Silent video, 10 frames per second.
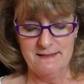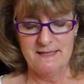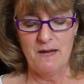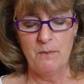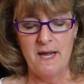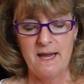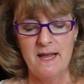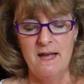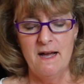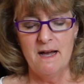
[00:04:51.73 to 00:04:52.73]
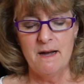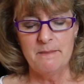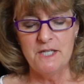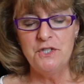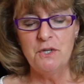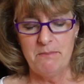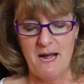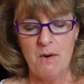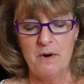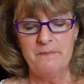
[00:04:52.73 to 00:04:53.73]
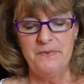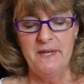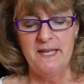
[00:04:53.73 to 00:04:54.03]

us that way um, in your power.